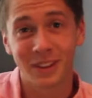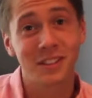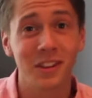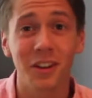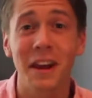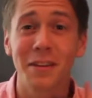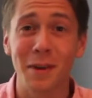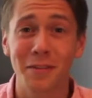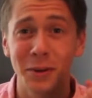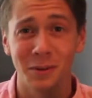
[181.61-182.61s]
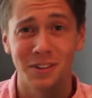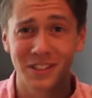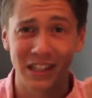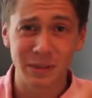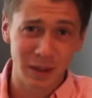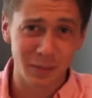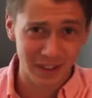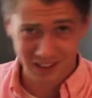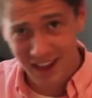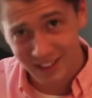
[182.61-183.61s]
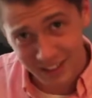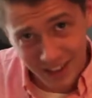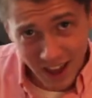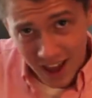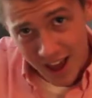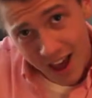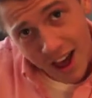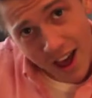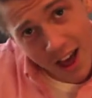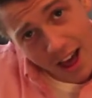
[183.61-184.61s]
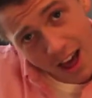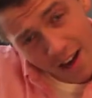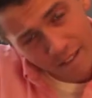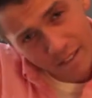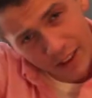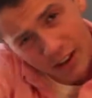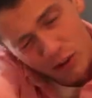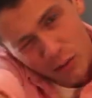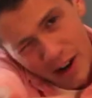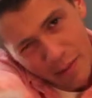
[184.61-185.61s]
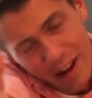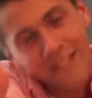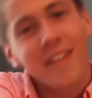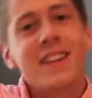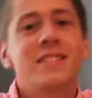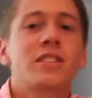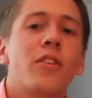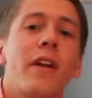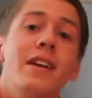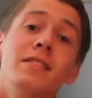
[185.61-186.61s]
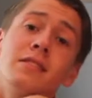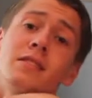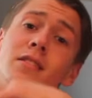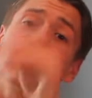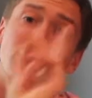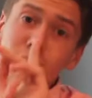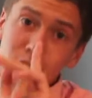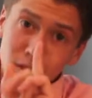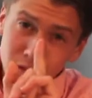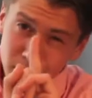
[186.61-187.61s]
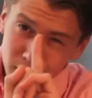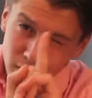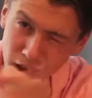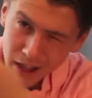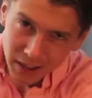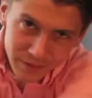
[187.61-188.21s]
just called half my viewers demon possessed. Really good way to make friends, Chris. Holla.